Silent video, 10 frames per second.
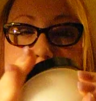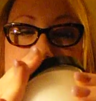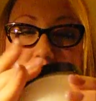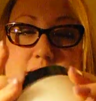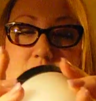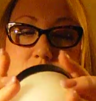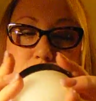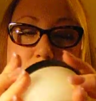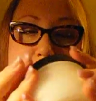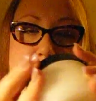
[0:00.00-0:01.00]
diggity. It's
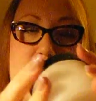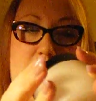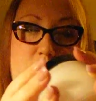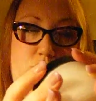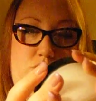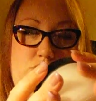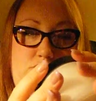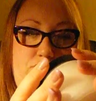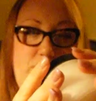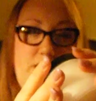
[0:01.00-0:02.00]
mostly
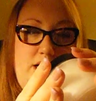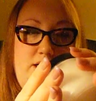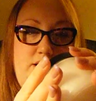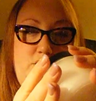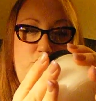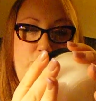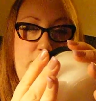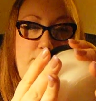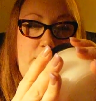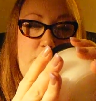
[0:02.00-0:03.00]
natural. It has
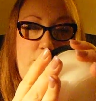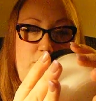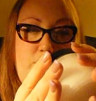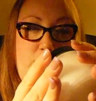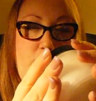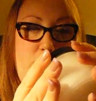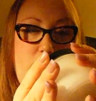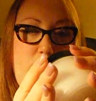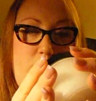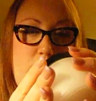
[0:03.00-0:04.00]
shea butter,
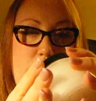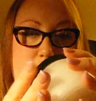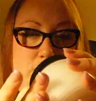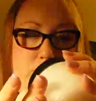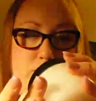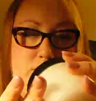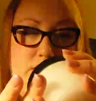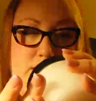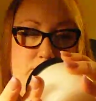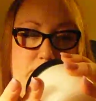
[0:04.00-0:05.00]
cocoa
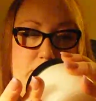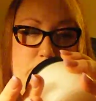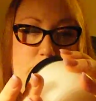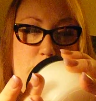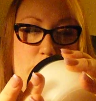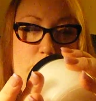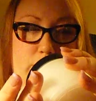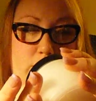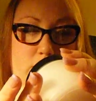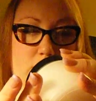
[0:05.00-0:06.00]
seed
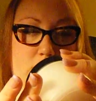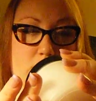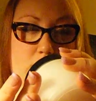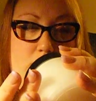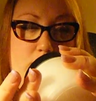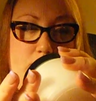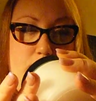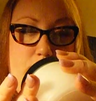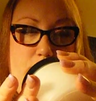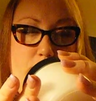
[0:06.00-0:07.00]
butter,
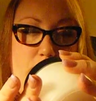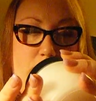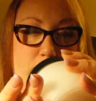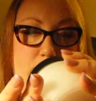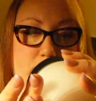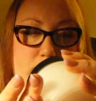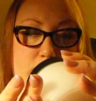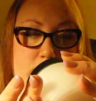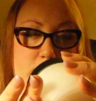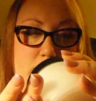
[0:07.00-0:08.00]
blah blah
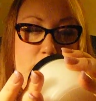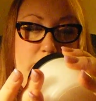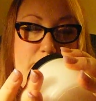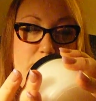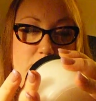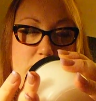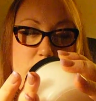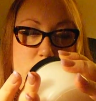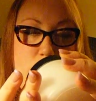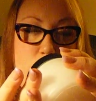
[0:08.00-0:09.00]
blah, grape
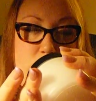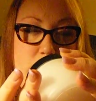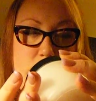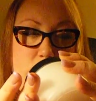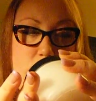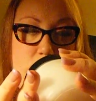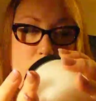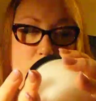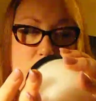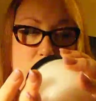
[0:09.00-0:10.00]
seed
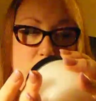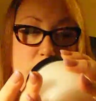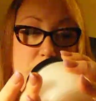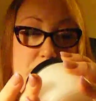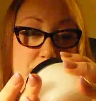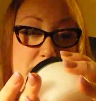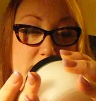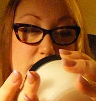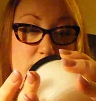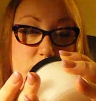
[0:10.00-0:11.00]
oil,
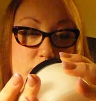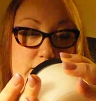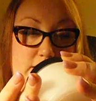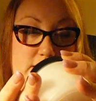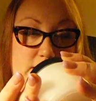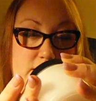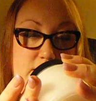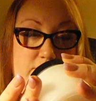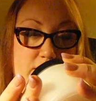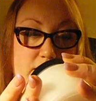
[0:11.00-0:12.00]
Japanese green tea
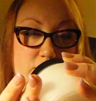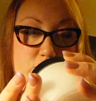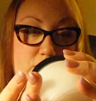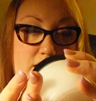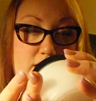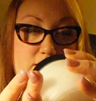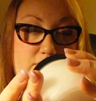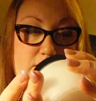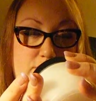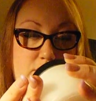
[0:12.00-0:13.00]
leaf extract,
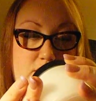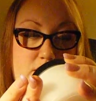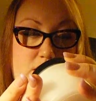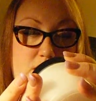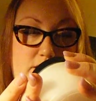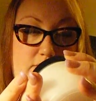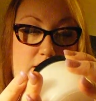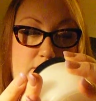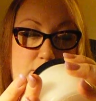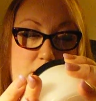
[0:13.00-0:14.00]
vitamin C,
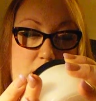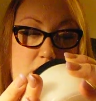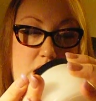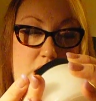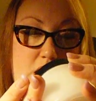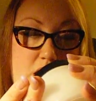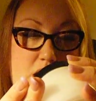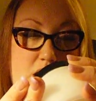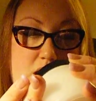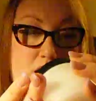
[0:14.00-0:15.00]
vitamin
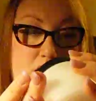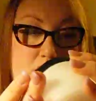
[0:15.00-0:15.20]
A,